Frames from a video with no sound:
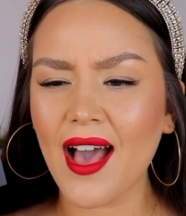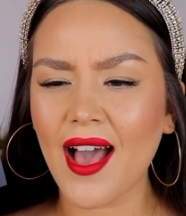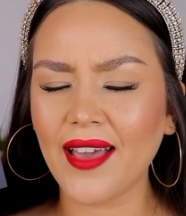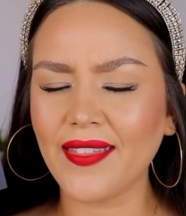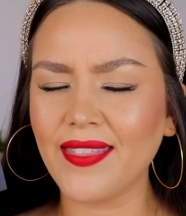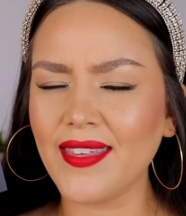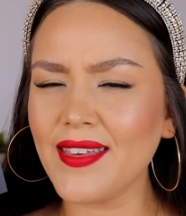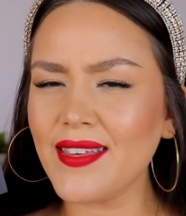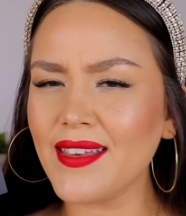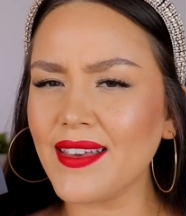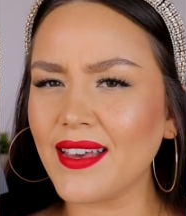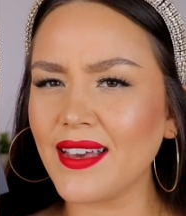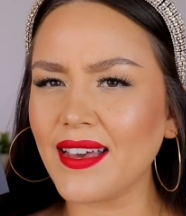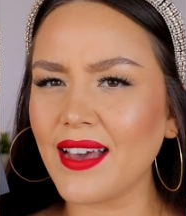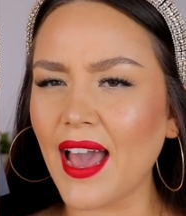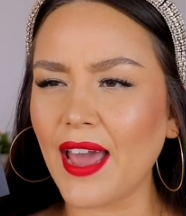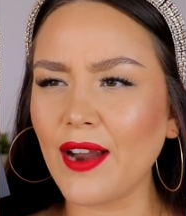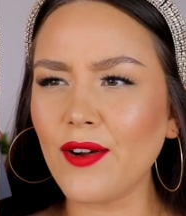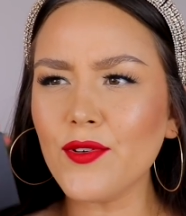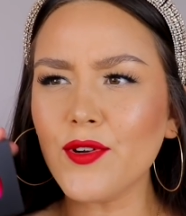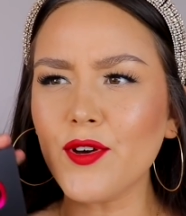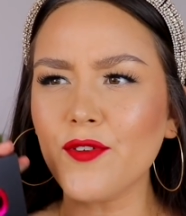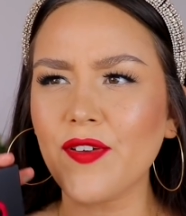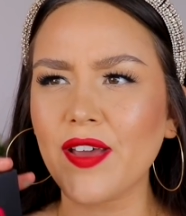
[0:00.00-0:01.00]
I think, I
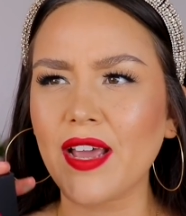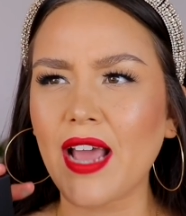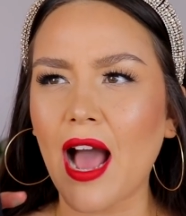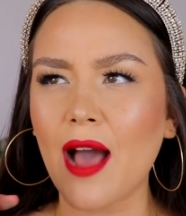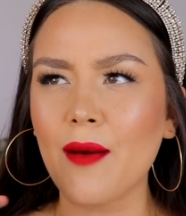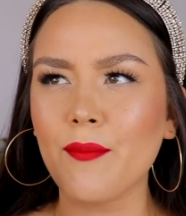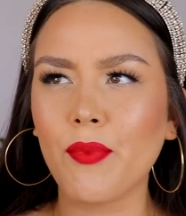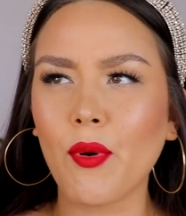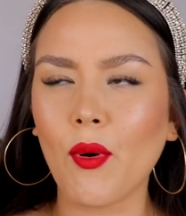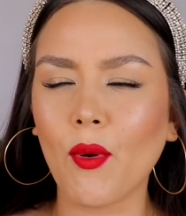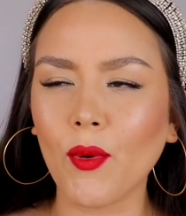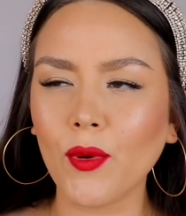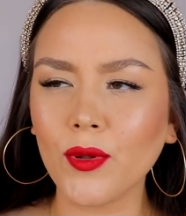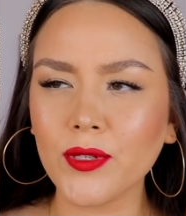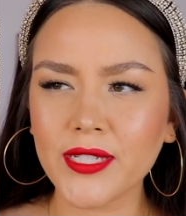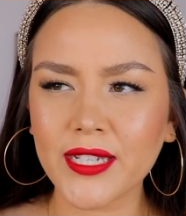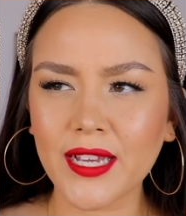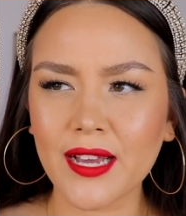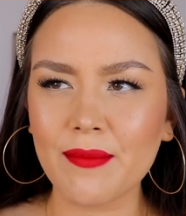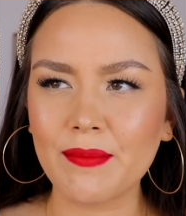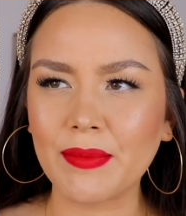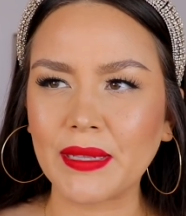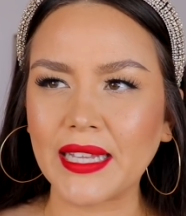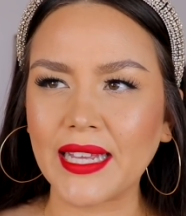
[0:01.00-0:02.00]
don't know if it got pulled
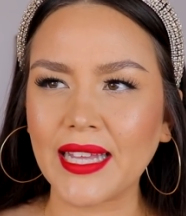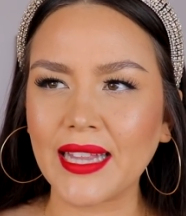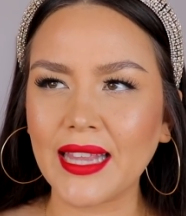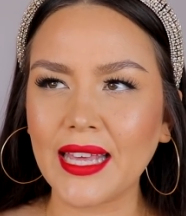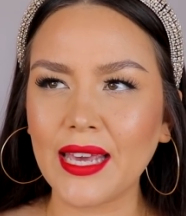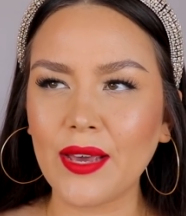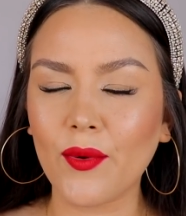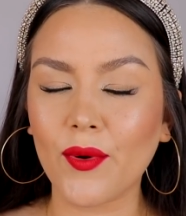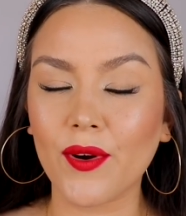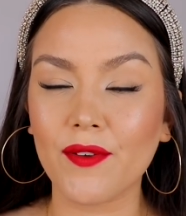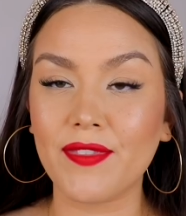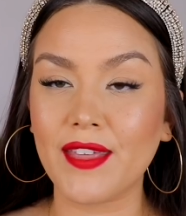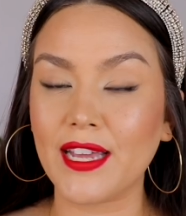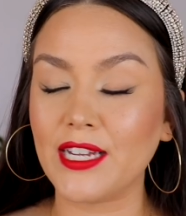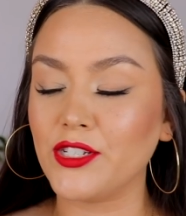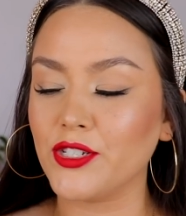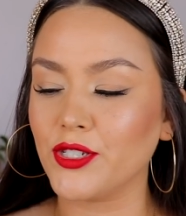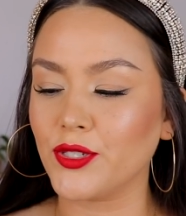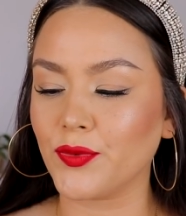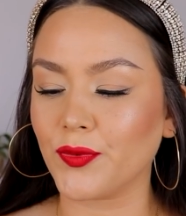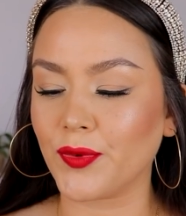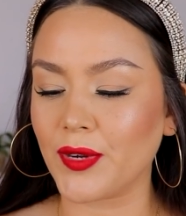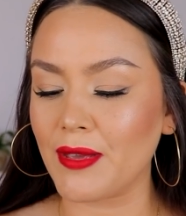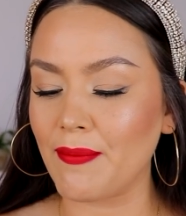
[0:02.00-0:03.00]
completely or if they
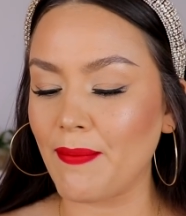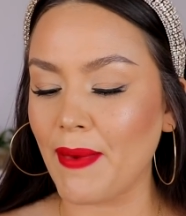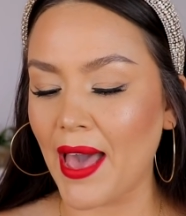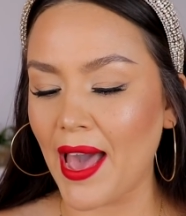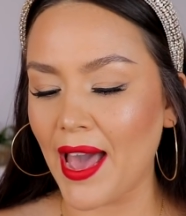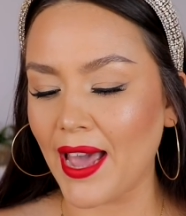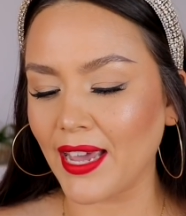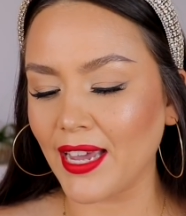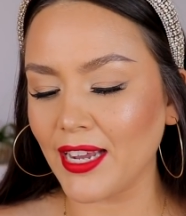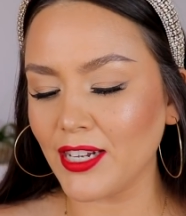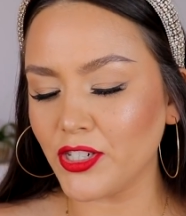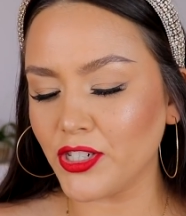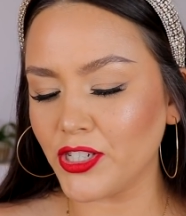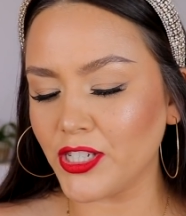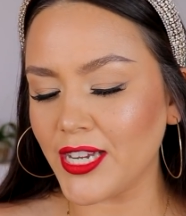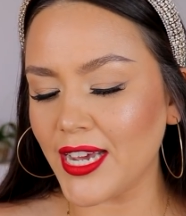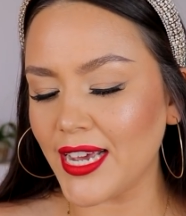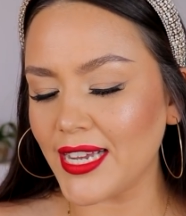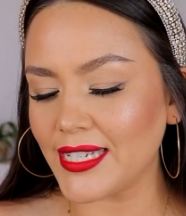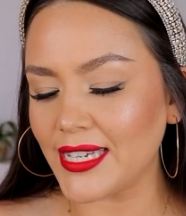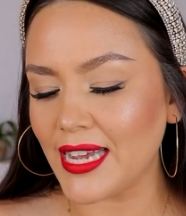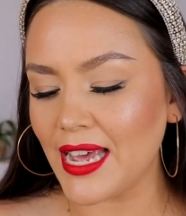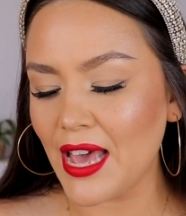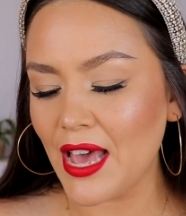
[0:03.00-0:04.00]
just repackaged
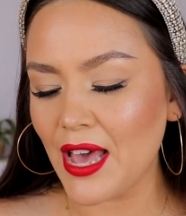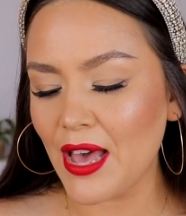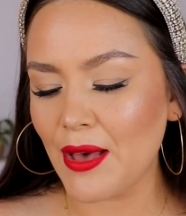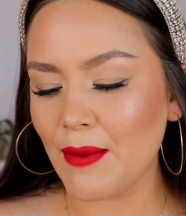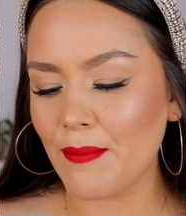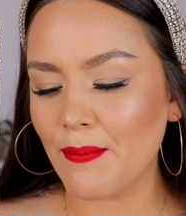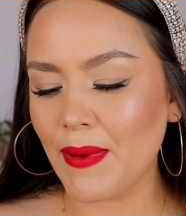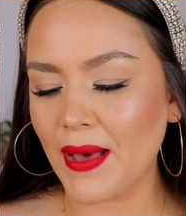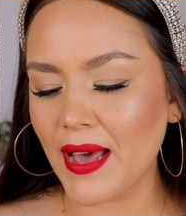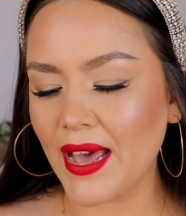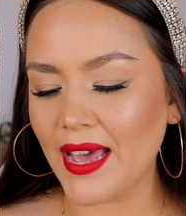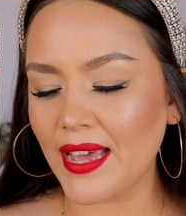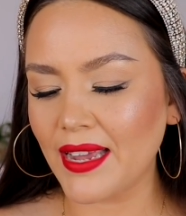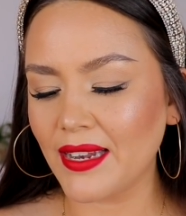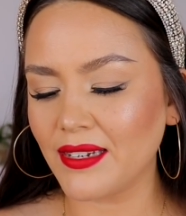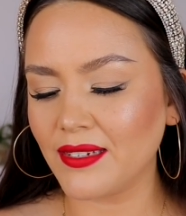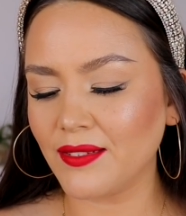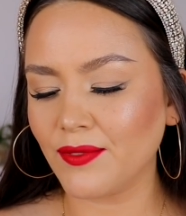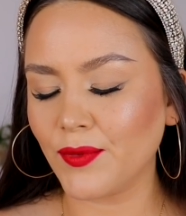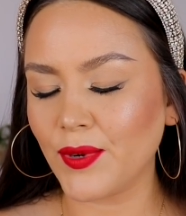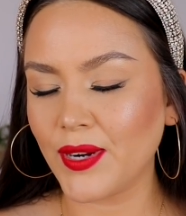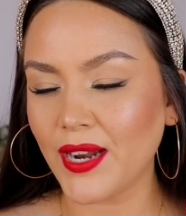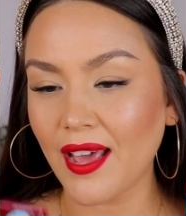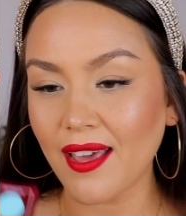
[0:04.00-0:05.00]
it, but
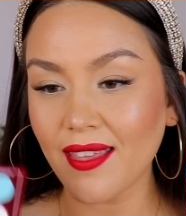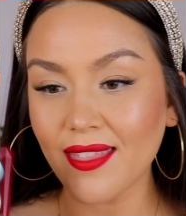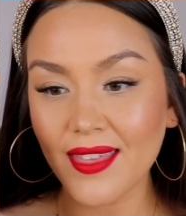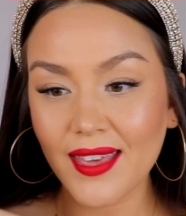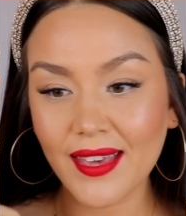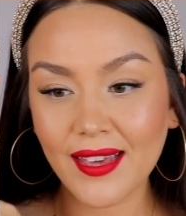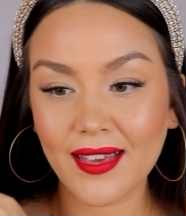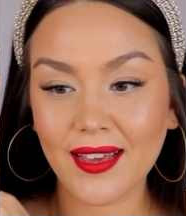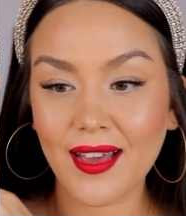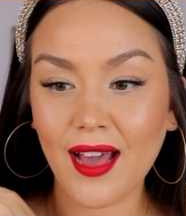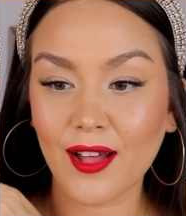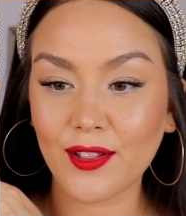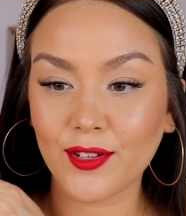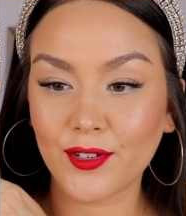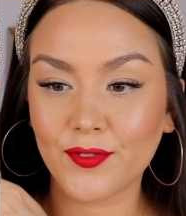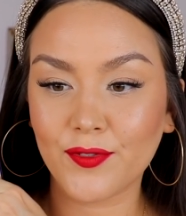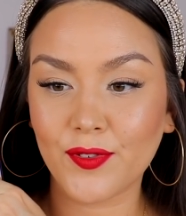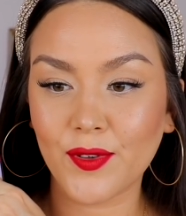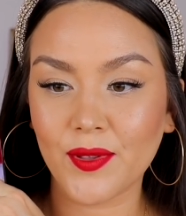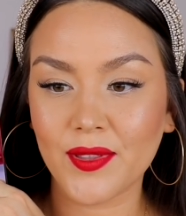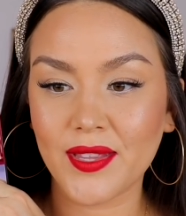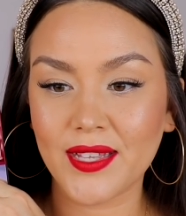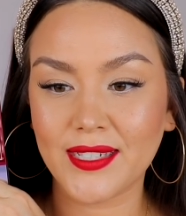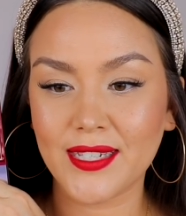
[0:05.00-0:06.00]
when I think
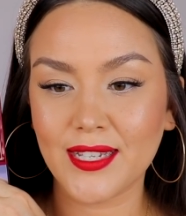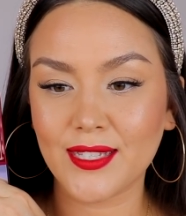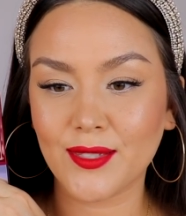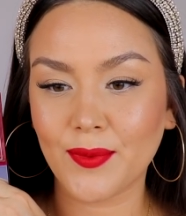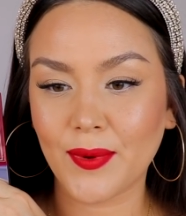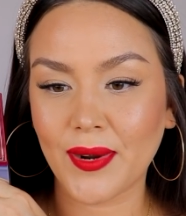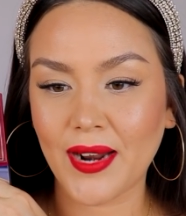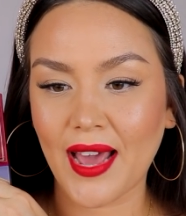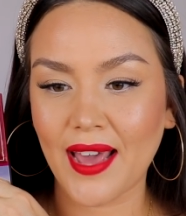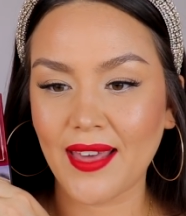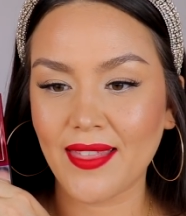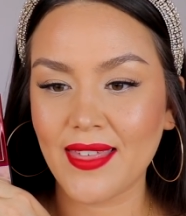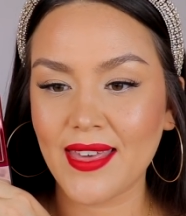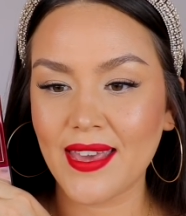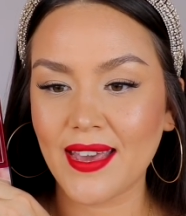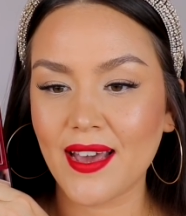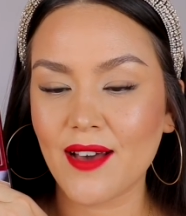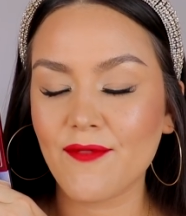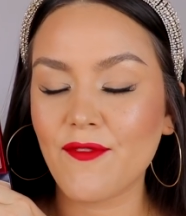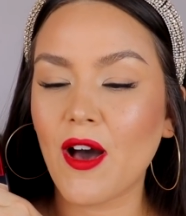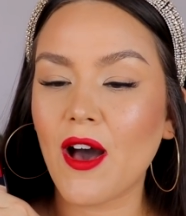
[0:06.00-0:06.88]
colorful, this is what I think of.